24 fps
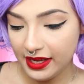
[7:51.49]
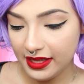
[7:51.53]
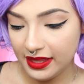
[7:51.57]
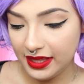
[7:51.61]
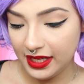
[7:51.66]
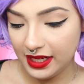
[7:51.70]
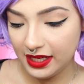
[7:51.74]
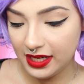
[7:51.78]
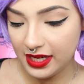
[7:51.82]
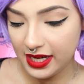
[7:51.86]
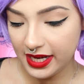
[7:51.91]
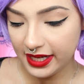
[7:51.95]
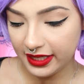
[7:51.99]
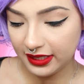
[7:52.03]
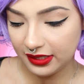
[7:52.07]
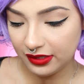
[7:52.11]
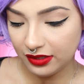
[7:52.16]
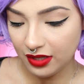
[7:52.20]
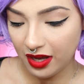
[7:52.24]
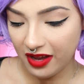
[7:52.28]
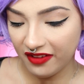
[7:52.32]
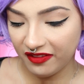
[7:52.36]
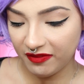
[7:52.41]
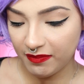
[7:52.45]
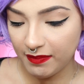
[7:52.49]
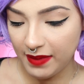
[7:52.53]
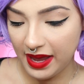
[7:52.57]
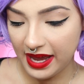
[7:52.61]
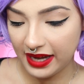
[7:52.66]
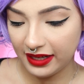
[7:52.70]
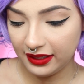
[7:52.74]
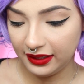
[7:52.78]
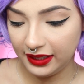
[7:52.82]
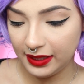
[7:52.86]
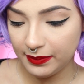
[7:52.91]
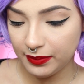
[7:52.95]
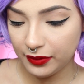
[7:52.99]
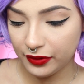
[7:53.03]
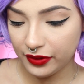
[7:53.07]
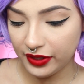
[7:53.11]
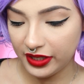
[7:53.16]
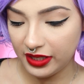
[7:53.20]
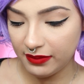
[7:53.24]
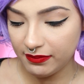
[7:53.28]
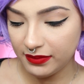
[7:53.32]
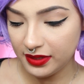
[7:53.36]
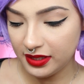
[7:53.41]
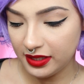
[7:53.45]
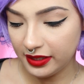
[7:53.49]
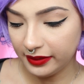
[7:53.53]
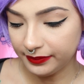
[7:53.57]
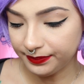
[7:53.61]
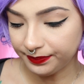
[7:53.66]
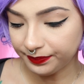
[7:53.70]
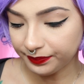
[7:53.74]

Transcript: the NYX Soft Matte Lip Creams.